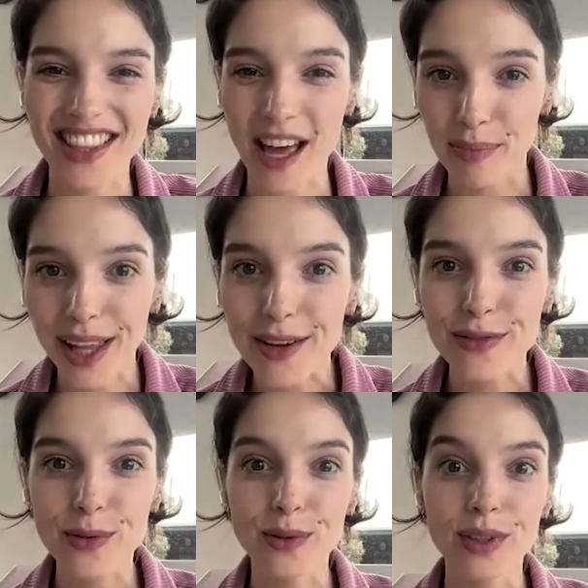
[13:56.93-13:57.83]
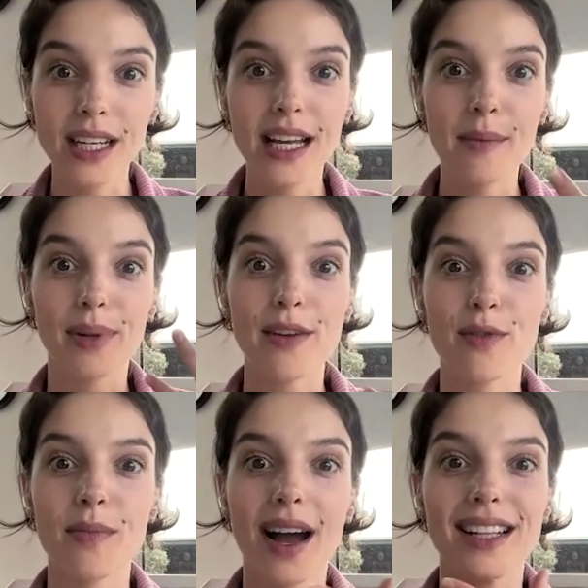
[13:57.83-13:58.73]
that playful
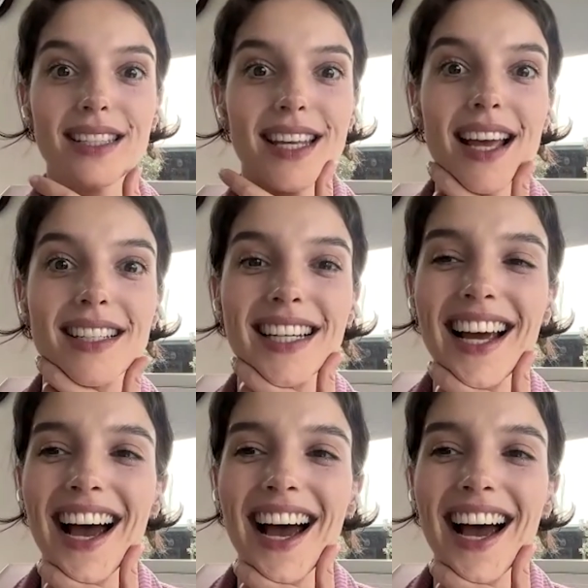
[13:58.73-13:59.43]
mindset.